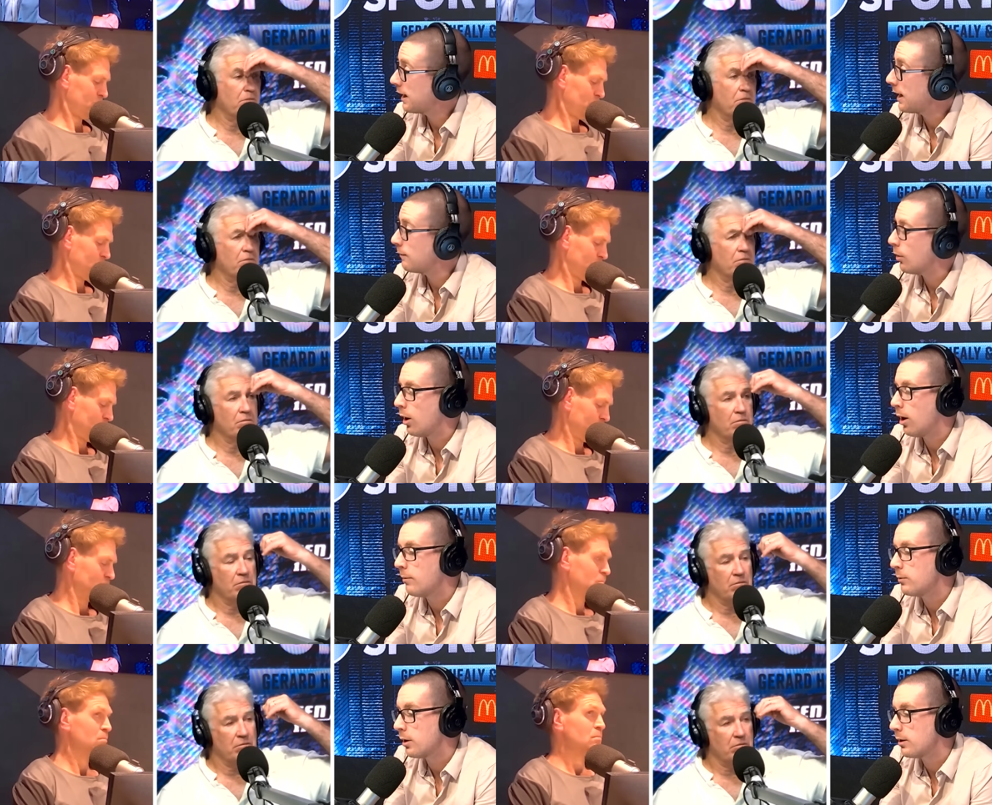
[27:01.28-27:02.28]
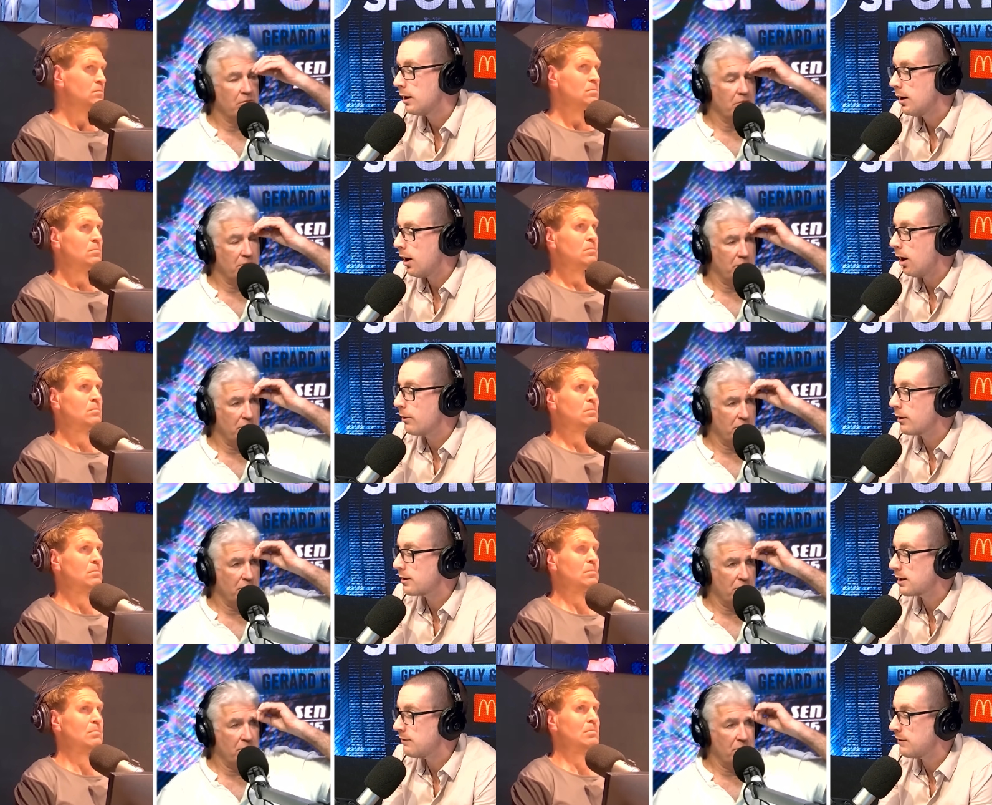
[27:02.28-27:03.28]
Speaker 1: of the game. I, am not. I'm
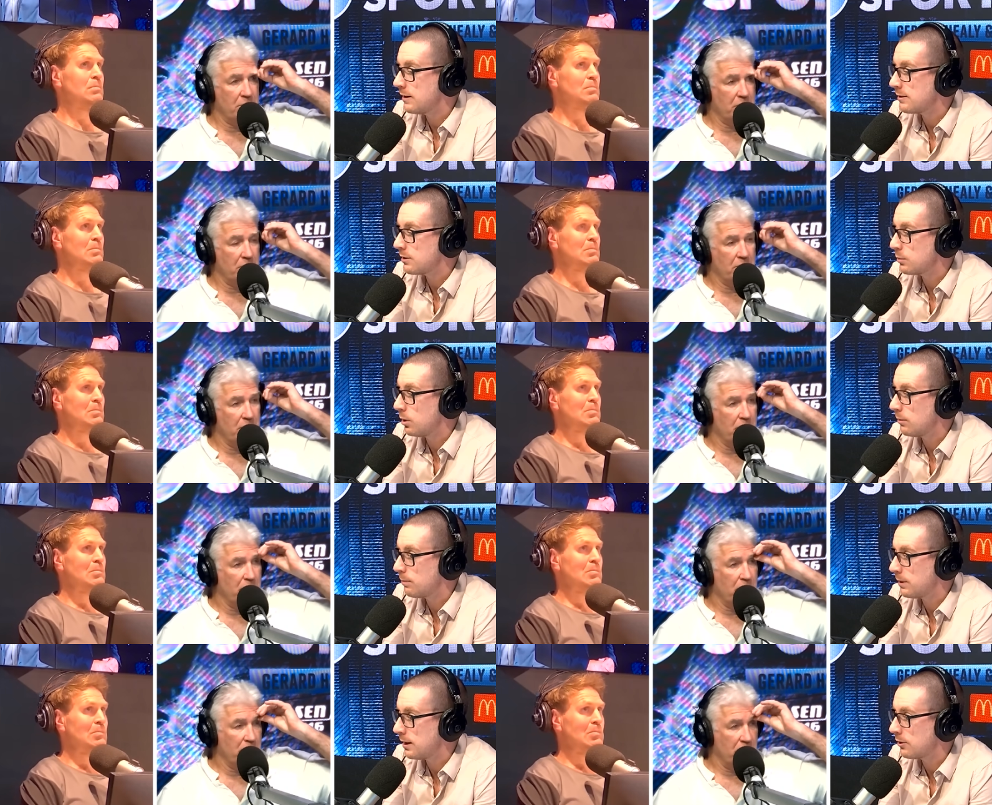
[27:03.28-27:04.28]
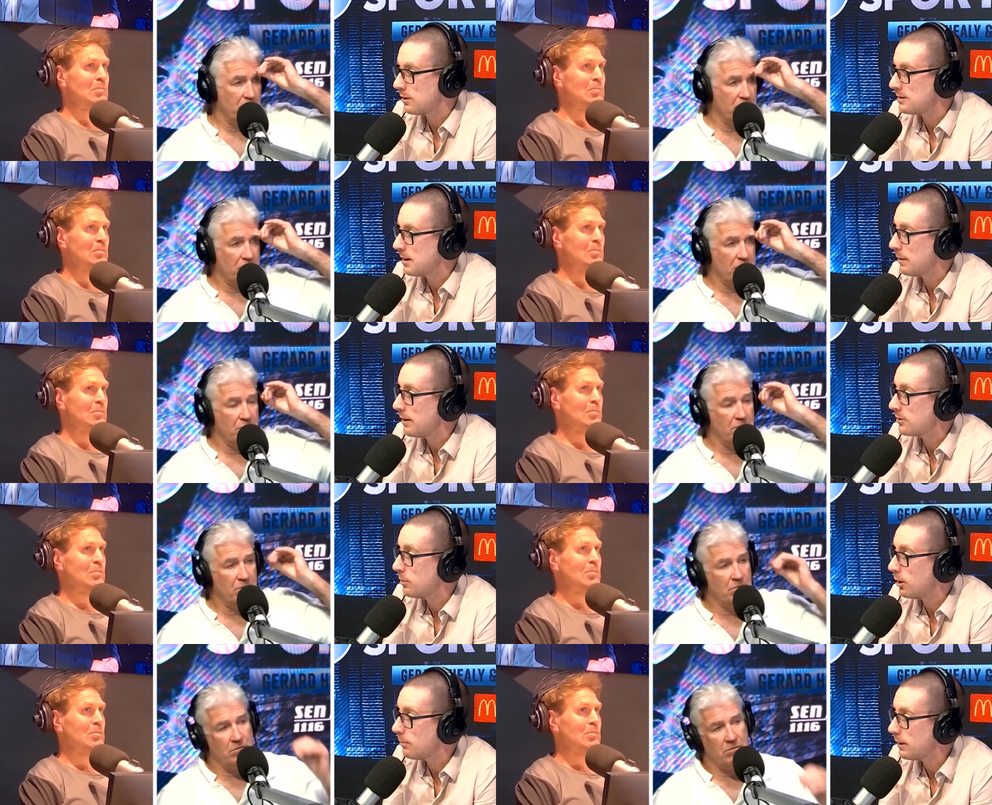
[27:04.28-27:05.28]
not as convinced as what potentially some
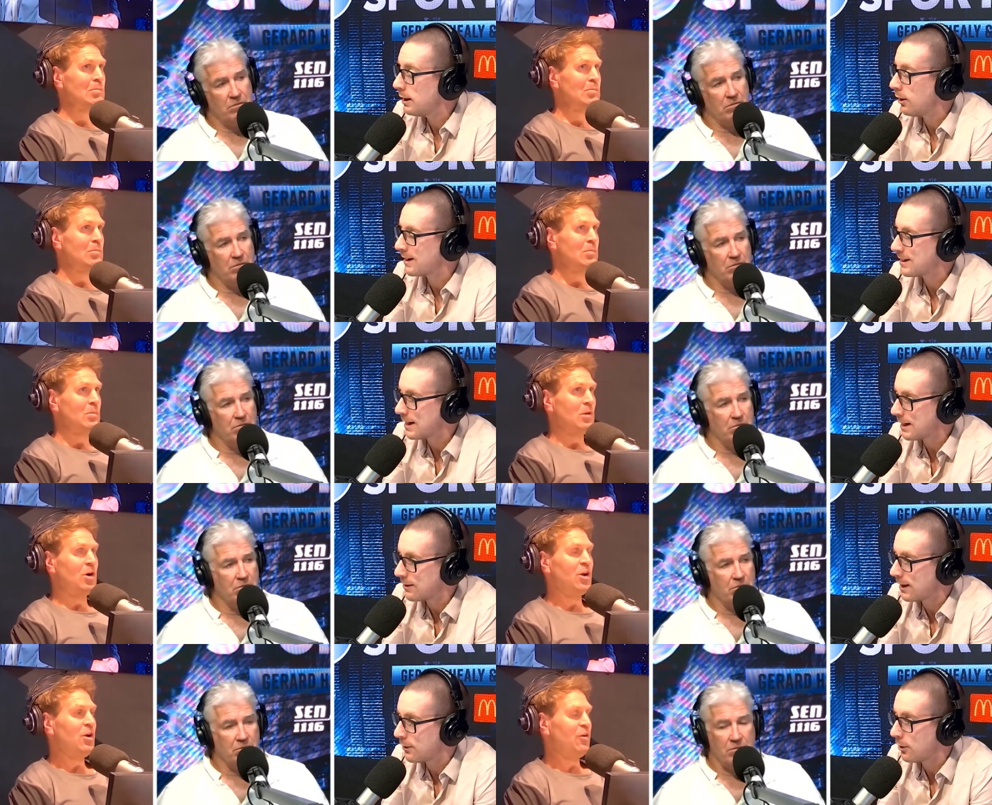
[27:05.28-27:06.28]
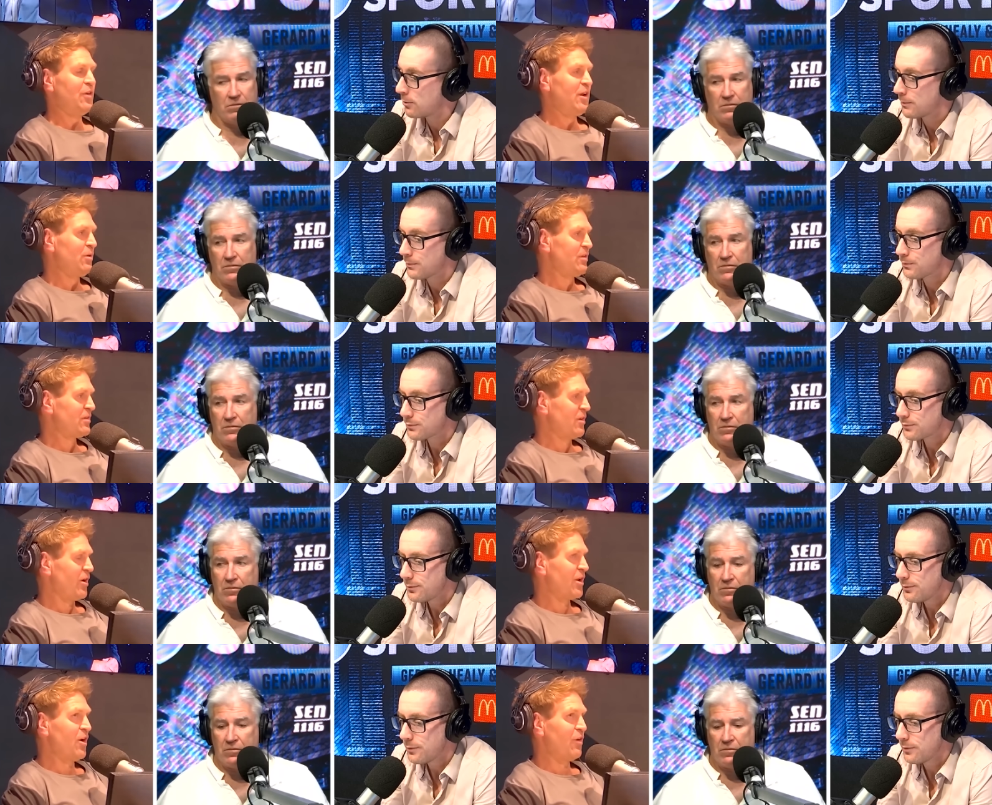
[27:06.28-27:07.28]
others might be. I get. I don't know those... if
Speaker 2: anyone's.
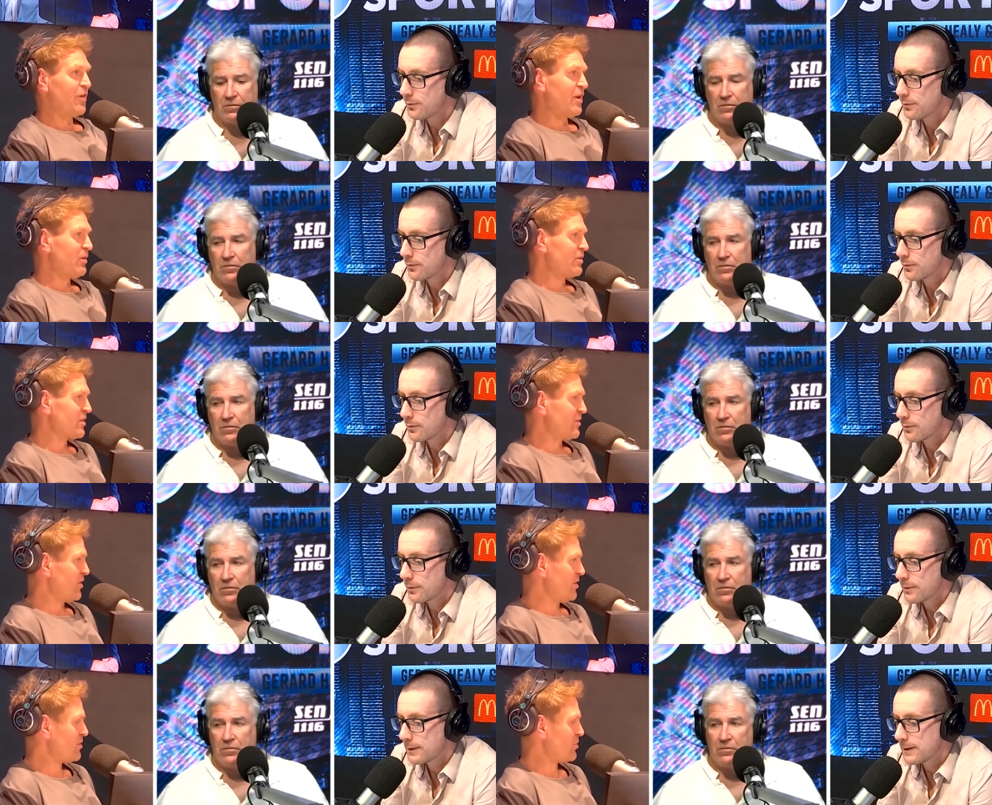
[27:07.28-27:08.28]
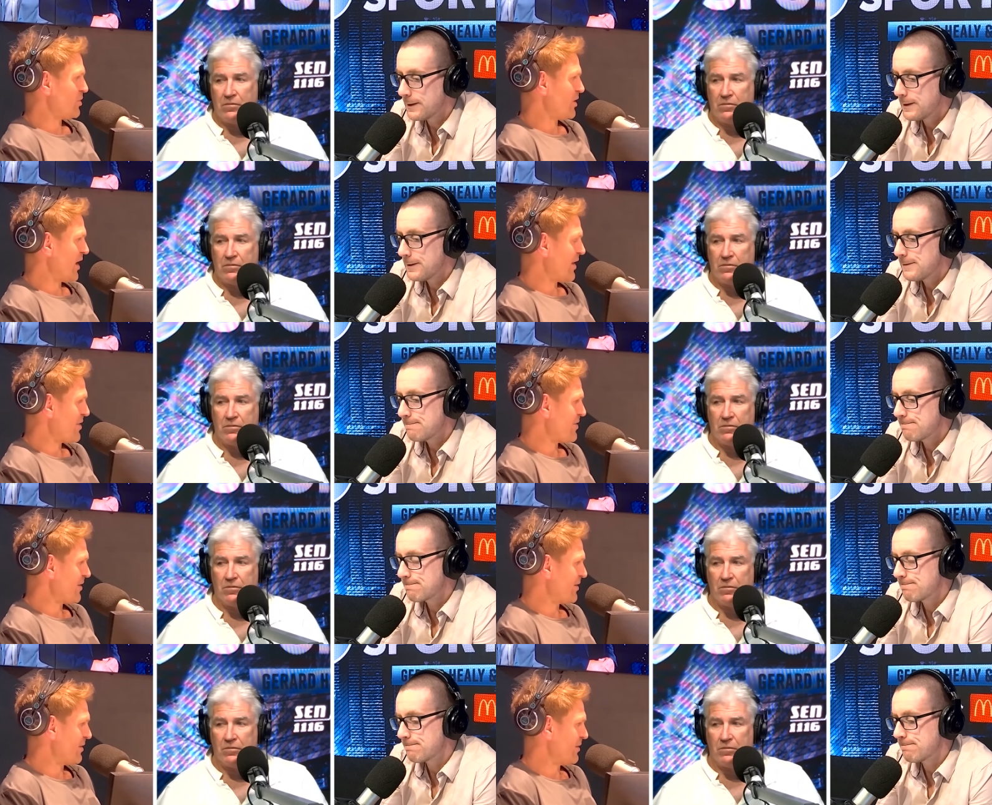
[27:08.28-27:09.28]
I don't know if anyone's convinced twenty other
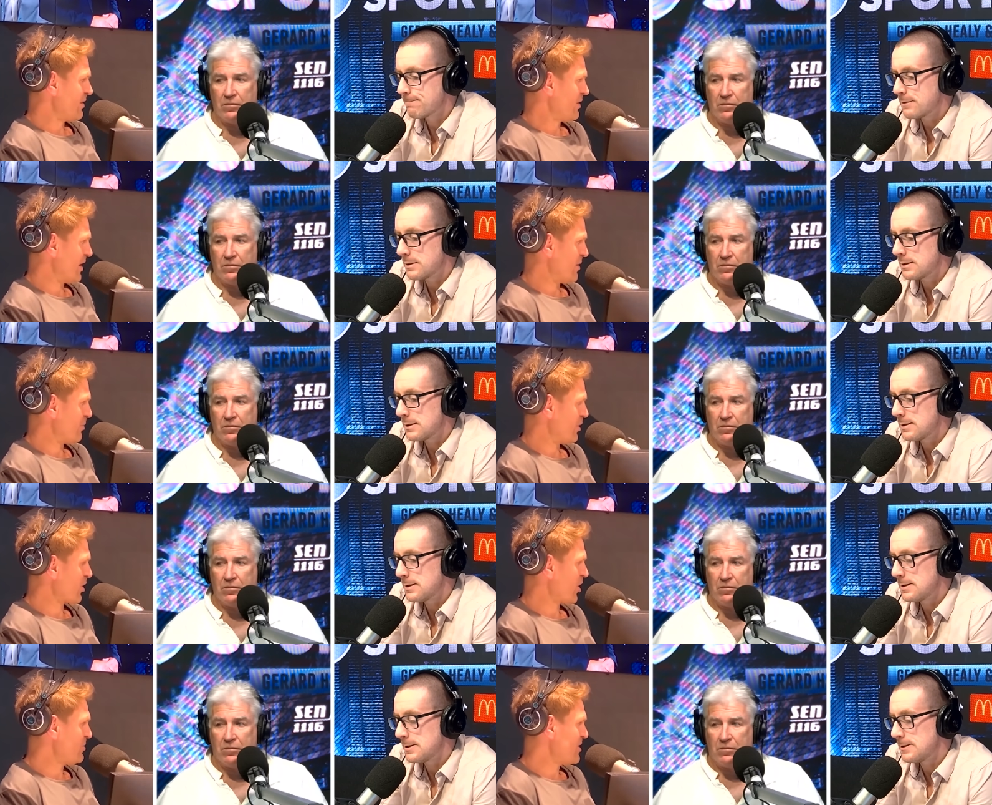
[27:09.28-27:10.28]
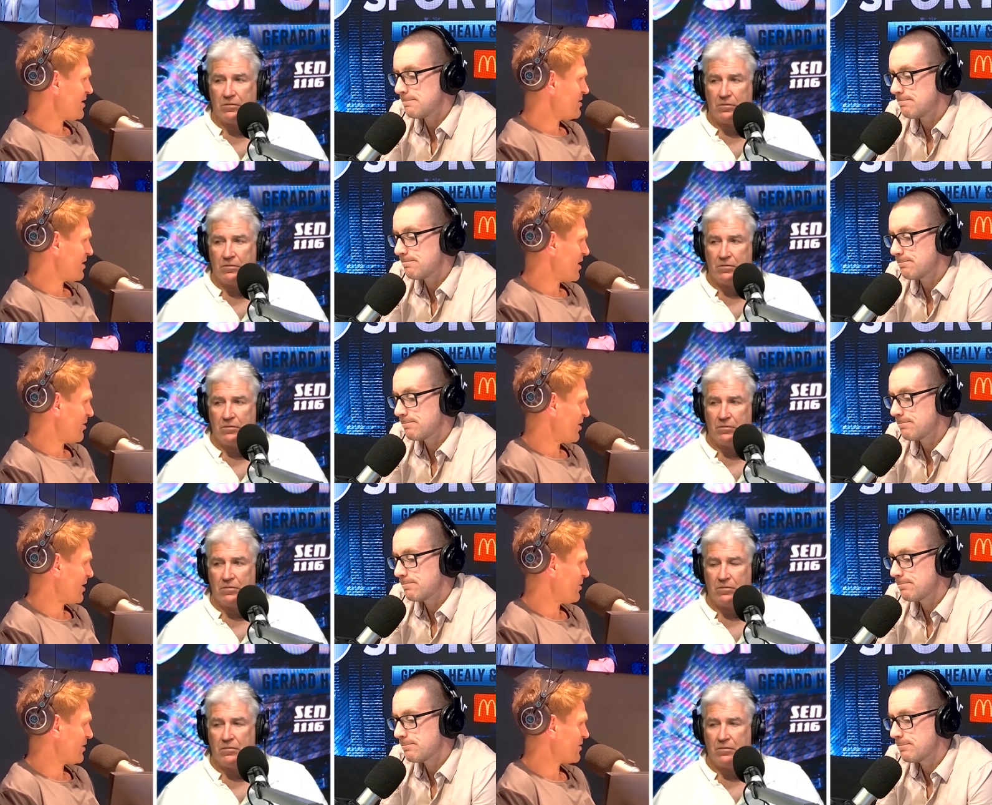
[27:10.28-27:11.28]
than them. Like yeah. I'm yet to hear
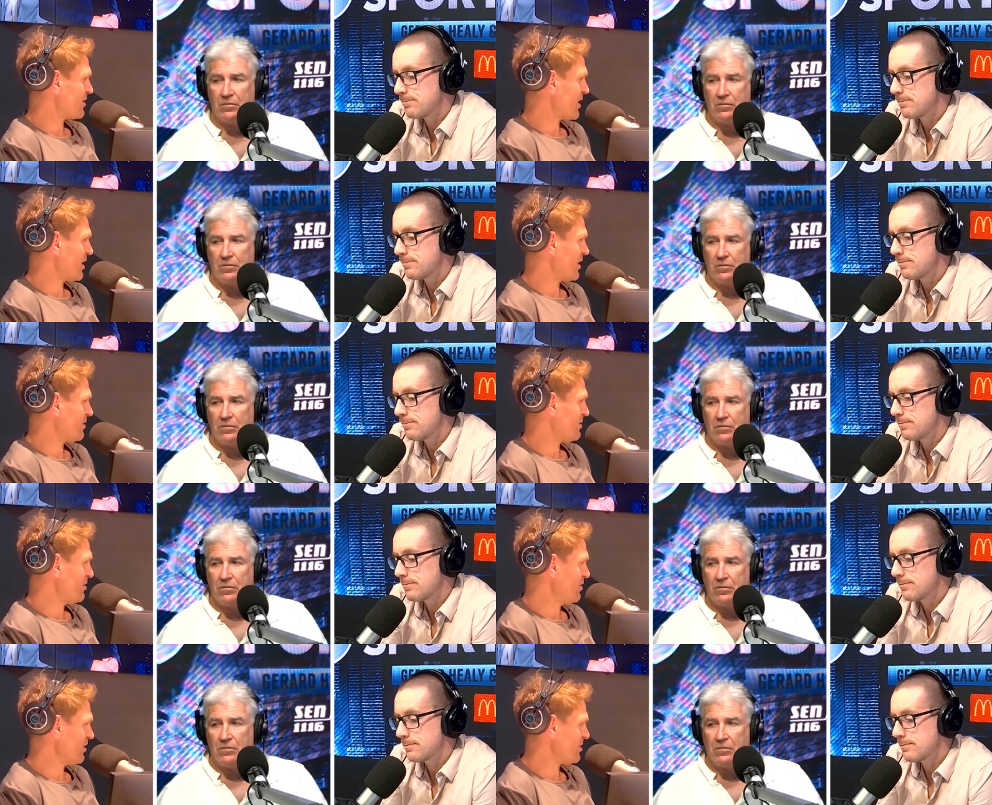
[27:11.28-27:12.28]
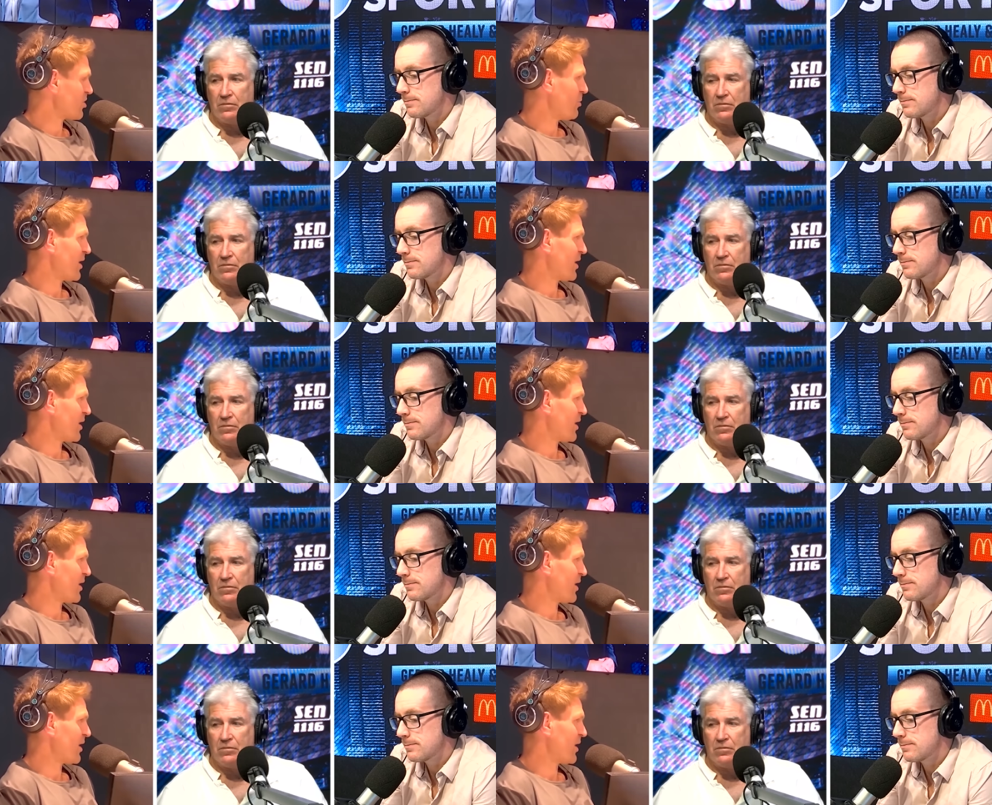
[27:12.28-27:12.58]
anyone say this